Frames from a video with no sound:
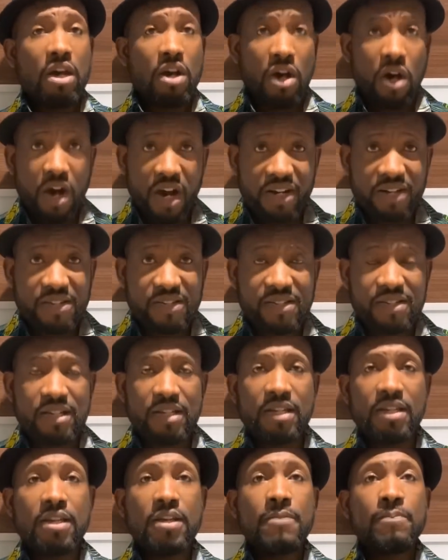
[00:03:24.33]

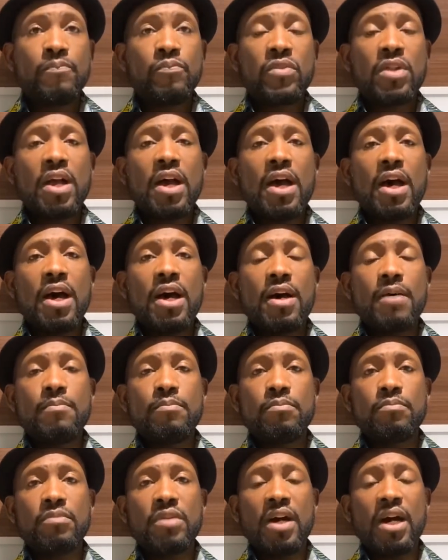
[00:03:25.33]
Honestly,
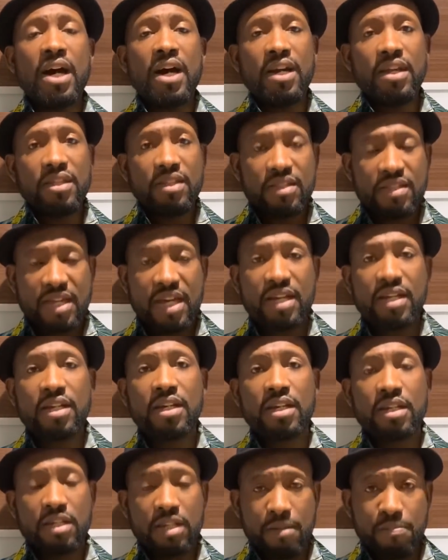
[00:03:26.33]
I
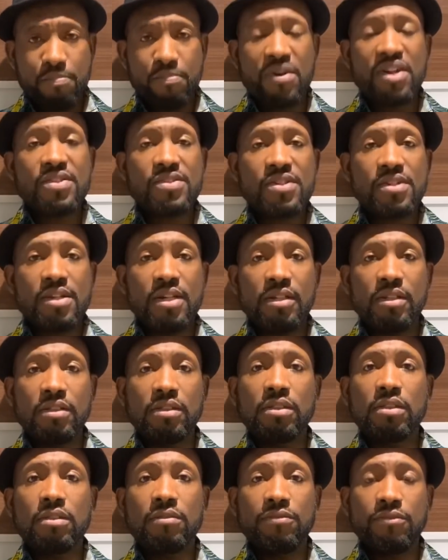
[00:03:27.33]
thank the
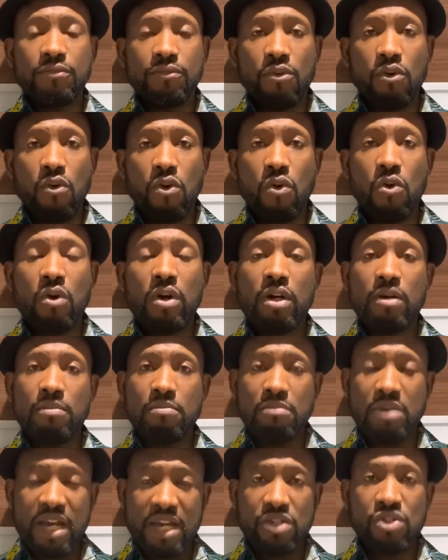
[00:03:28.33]
president for
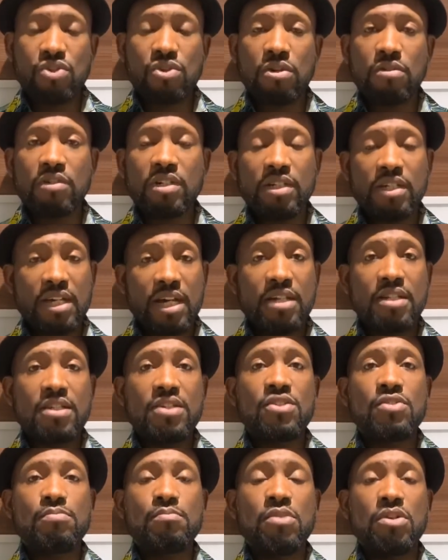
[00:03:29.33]
ensuring that
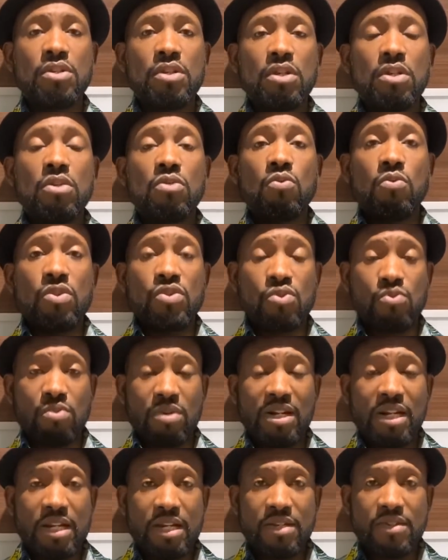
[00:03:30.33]
this money was
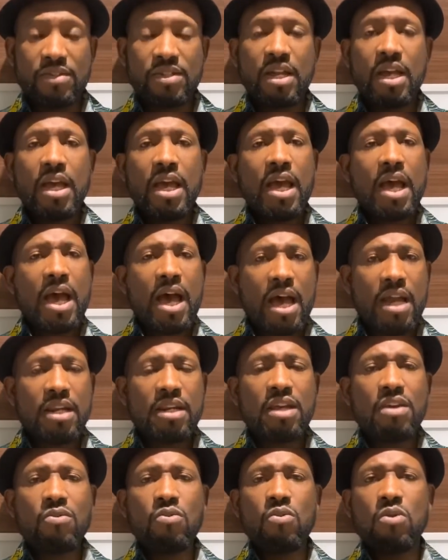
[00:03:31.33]
released. And
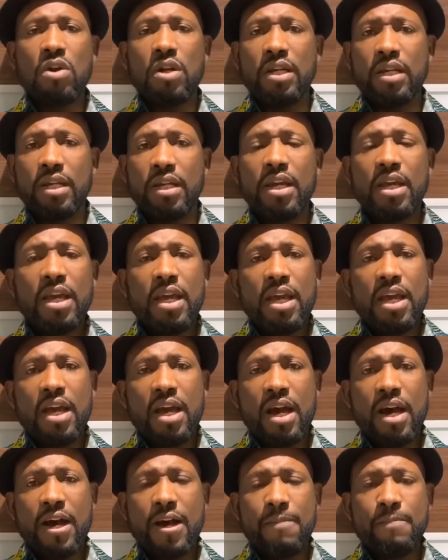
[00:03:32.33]
equally,
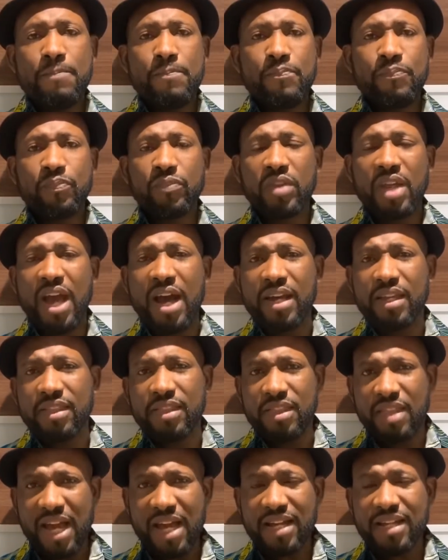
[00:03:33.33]
I
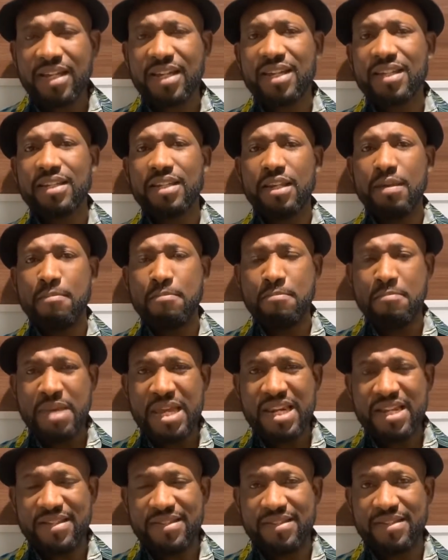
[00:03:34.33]
thank the
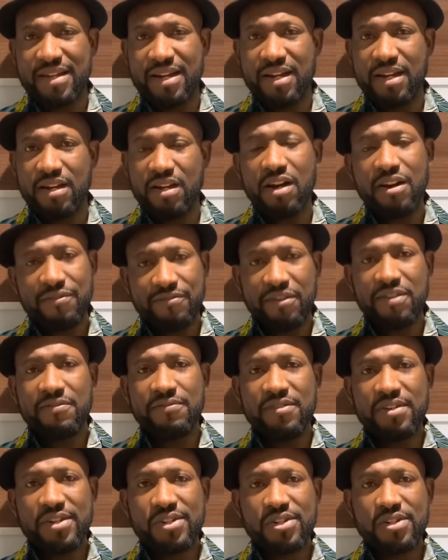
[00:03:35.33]
Minister of
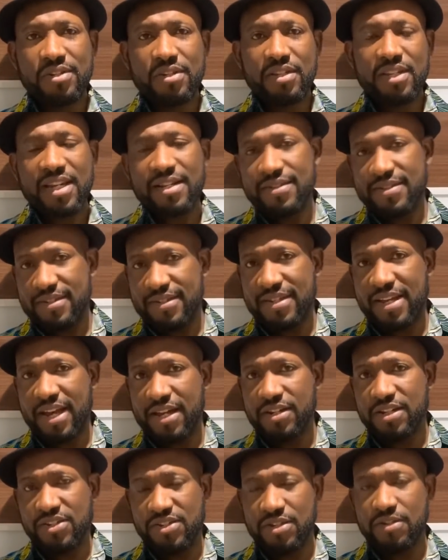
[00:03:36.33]
Aviation, that is
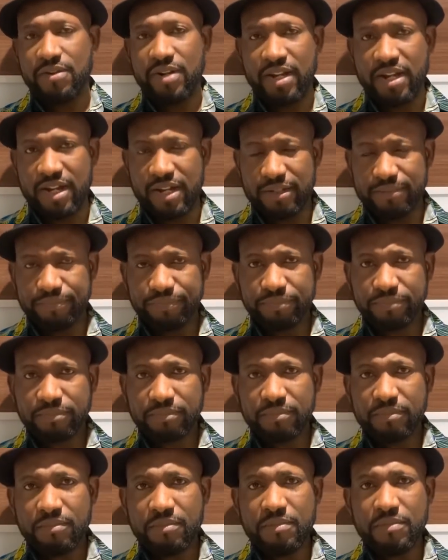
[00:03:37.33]
Hadi Sirika,
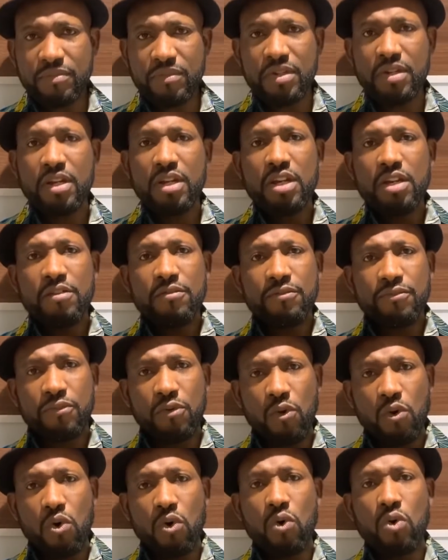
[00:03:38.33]

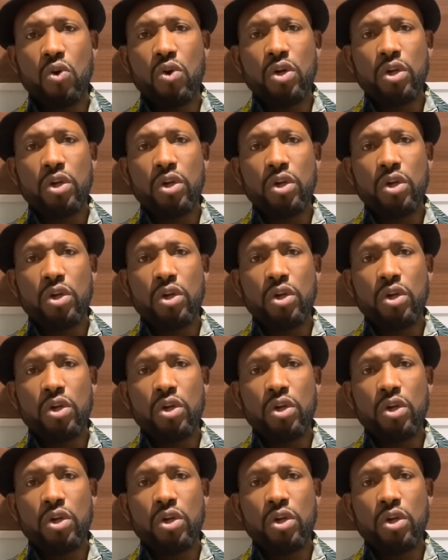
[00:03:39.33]
for,